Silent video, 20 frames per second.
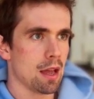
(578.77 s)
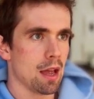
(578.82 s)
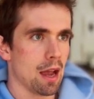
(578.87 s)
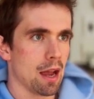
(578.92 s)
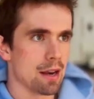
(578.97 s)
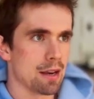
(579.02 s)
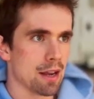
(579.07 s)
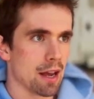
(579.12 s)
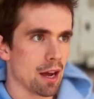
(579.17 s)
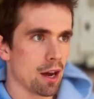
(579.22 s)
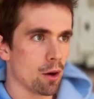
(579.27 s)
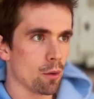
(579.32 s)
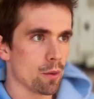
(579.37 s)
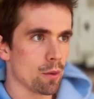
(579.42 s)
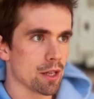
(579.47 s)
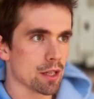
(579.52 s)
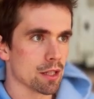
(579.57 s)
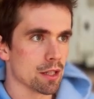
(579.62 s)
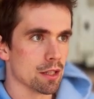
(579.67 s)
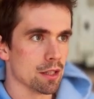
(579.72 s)
and now we
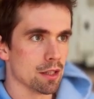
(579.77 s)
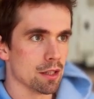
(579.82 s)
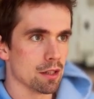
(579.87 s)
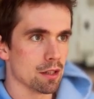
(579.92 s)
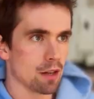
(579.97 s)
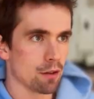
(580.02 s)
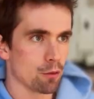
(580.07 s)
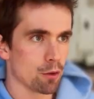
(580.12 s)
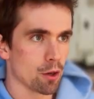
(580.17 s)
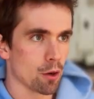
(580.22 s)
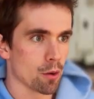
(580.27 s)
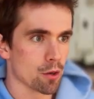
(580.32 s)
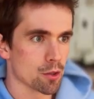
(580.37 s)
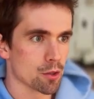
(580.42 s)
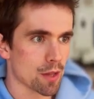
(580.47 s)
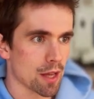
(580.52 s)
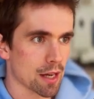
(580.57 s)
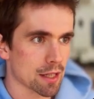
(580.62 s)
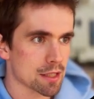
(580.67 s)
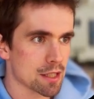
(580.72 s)
can, if we go into
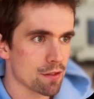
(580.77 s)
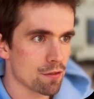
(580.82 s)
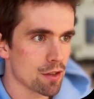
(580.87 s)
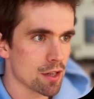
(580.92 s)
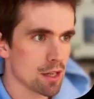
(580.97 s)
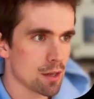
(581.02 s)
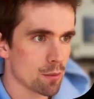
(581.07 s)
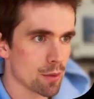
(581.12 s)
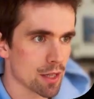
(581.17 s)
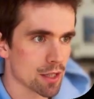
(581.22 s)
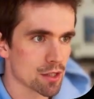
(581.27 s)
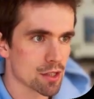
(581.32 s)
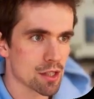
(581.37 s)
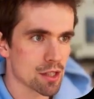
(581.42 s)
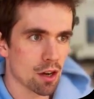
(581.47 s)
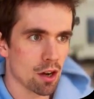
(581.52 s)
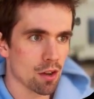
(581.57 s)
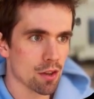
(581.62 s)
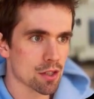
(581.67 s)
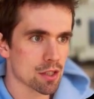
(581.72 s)
activity, we can see
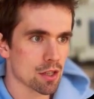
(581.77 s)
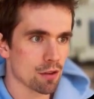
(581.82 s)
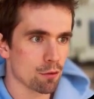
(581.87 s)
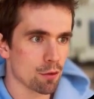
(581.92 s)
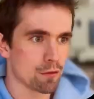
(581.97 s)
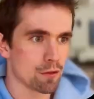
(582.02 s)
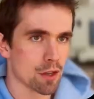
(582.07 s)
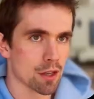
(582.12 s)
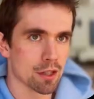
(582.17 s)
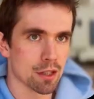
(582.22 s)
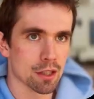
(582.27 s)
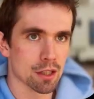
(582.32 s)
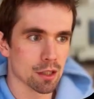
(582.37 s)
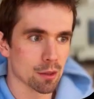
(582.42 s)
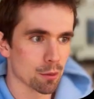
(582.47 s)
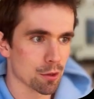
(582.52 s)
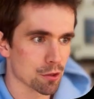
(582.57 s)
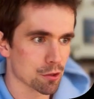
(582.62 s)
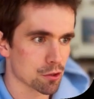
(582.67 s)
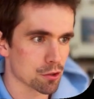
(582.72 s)
all the stuff we've done here
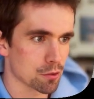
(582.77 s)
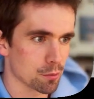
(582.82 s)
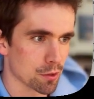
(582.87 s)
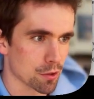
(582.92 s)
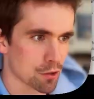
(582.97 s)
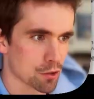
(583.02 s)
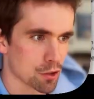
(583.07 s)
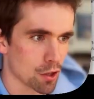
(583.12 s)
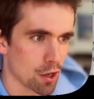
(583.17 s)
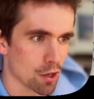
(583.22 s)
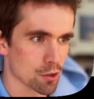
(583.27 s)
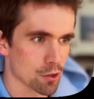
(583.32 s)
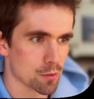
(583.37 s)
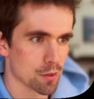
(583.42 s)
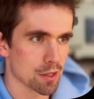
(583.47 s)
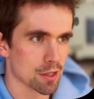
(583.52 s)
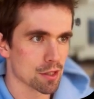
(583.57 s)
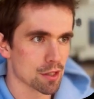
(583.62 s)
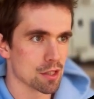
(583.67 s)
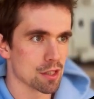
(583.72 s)
with Charles. We
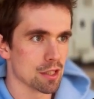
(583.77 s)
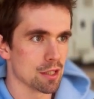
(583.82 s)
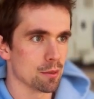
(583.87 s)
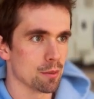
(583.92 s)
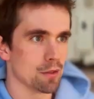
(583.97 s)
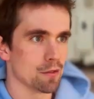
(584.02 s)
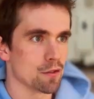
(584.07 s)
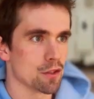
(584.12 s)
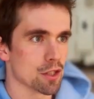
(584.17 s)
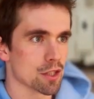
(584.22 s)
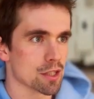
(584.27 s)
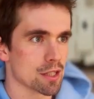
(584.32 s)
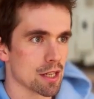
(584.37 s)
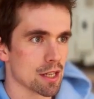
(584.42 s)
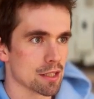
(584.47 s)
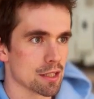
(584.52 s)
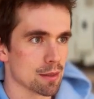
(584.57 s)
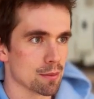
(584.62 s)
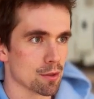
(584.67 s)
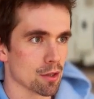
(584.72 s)
can see we've just
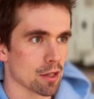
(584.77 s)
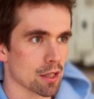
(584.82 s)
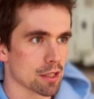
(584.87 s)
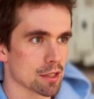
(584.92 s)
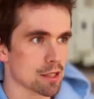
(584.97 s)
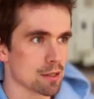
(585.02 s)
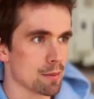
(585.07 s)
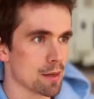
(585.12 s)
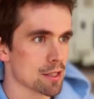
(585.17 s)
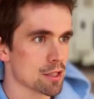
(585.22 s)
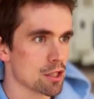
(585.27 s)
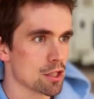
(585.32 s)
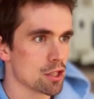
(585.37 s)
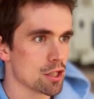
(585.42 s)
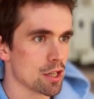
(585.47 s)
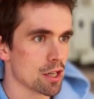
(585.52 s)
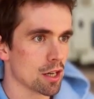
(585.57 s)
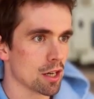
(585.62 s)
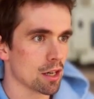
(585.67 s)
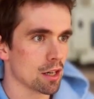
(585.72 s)
sent him a LinkedIn message
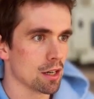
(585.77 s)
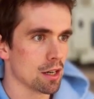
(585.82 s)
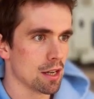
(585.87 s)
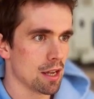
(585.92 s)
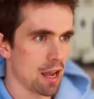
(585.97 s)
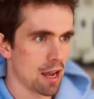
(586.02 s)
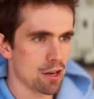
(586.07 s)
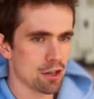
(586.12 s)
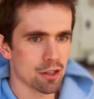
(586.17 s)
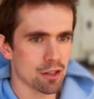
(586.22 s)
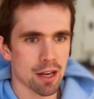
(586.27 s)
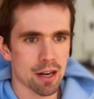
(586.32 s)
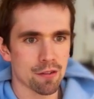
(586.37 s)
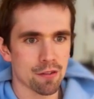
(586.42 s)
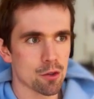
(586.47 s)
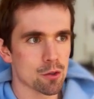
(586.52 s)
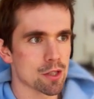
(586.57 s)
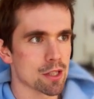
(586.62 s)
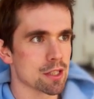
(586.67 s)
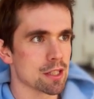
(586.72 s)
here, and you can kind of
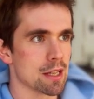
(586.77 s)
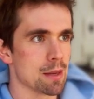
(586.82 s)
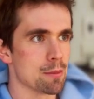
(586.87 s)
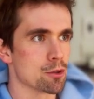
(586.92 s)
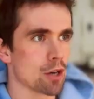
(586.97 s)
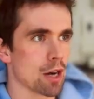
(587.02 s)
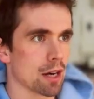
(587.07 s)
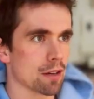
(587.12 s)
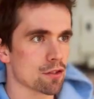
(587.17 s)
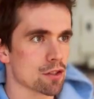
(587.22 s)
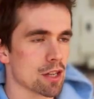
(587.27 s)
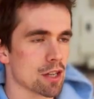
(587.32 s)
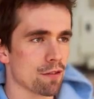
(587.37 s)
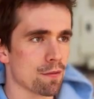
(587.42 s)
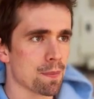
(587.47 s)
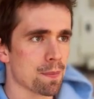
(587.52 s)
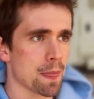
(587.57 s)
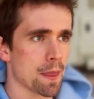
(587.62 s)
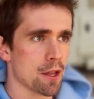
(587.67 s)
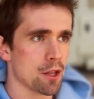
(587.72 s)
use this to keep track of stuff.
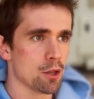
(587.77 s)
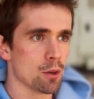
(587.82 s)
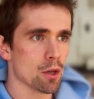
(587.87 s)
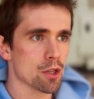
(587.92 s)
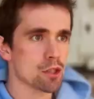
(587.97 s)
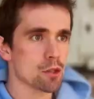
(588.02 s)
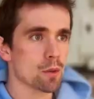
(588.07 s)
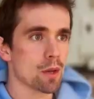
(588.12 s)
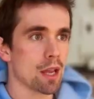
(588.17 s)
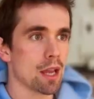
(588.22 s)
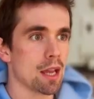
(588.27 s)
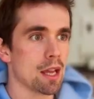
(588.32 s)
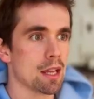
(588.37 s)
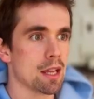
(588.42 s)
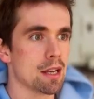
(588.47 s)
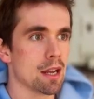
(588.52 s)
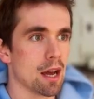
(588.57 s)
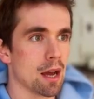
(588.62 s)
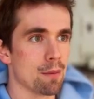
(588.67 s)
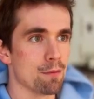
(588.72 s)
You also
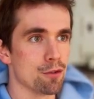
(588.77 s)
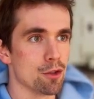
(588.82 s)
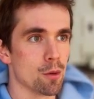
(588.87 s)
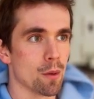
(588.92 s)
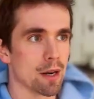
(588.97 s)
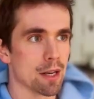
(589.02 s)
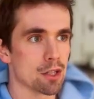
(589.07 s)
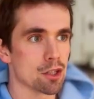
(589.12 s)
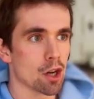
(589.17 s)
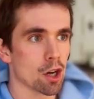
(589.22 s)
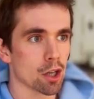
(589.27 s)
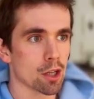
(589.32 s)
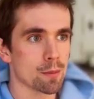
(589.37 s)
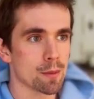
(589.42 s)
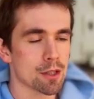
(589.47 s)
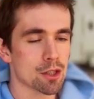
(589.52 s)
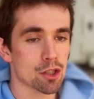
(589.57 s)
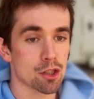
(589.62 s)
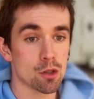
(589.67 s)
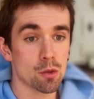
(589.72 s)
can view any
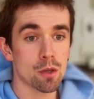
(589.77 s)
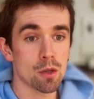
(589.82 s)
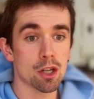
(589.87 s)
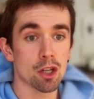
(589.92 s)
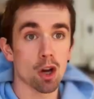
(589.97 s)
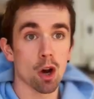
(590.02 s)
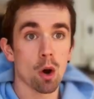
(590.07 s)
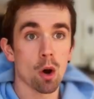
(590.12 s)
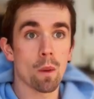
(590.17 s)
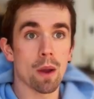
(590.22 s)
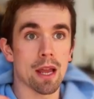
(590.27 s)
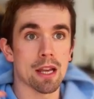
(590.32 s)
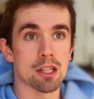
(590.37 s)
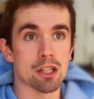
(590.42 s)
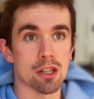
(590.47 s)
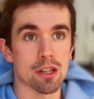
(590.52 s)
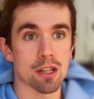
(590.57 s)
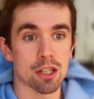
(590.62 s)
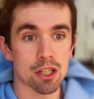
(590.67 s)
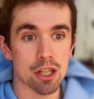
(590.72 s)
documents. So you can go
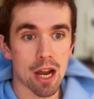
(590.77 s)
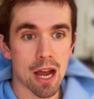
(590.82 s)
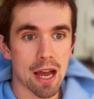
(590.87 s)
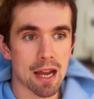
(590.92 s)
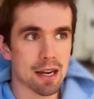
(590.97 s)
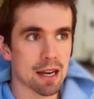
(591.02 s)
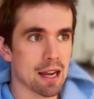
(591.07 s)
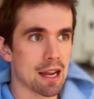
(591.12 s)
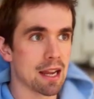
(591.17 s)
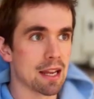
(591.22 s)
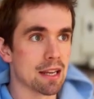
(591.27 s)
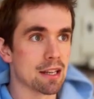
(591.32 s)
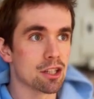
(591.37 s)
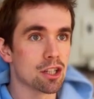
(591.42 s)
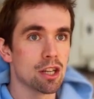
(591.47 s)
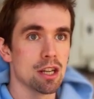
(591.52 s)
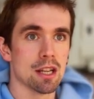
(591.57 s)
into the chat and